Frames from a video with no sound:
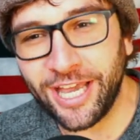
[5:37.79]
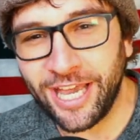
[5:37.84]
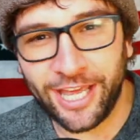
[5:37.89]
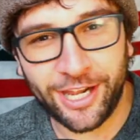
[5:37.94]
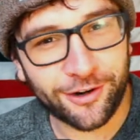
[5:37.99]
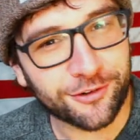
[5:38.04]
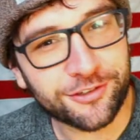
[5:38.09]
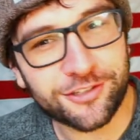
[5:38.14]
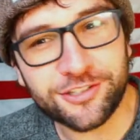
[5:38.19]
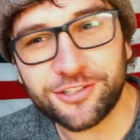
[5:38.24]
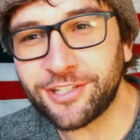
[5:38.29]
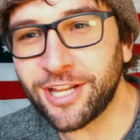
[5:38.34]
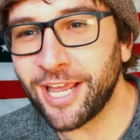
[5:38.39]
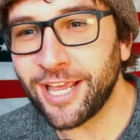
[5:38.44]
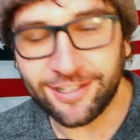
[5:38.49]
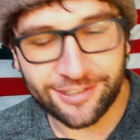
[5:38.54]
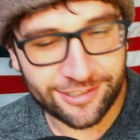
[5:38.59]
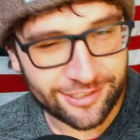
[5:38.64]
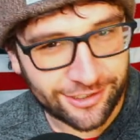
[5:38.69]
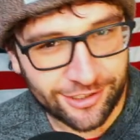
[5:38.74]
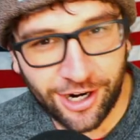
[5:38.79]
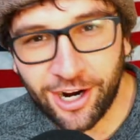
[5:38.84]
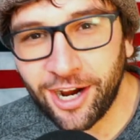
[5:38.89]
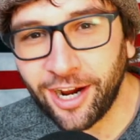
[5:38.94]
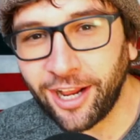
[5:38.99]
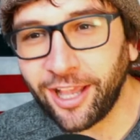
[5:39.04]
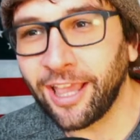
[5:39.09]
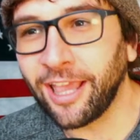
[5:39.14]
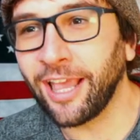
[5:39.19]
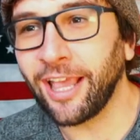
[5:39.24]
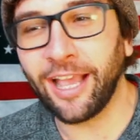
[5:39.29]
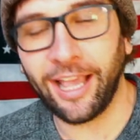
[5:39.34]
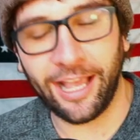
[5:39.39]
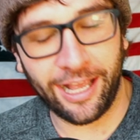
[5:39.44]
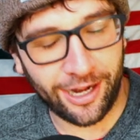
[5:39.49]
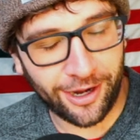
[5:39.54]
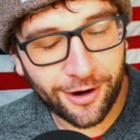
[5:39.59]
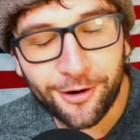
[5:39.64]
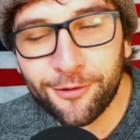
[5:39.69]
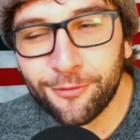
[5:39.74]
interstate stalking
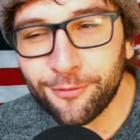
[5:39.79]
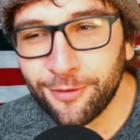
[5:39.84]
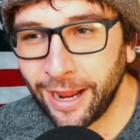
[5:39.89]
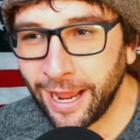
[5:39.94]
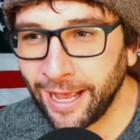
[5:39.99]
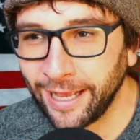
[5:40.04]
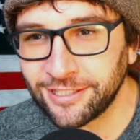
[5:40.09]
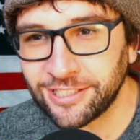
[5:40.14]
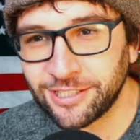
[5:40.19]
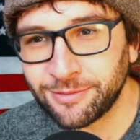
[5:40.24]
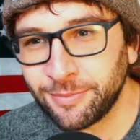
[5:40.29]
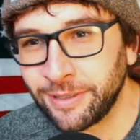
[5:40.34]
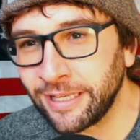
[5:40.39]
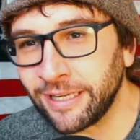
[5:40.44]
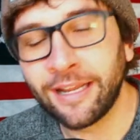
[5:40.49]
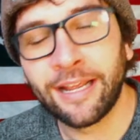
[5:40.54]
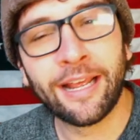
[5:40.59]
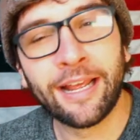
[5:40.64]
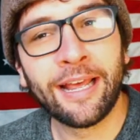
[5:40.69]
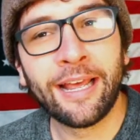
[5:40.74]
and harassment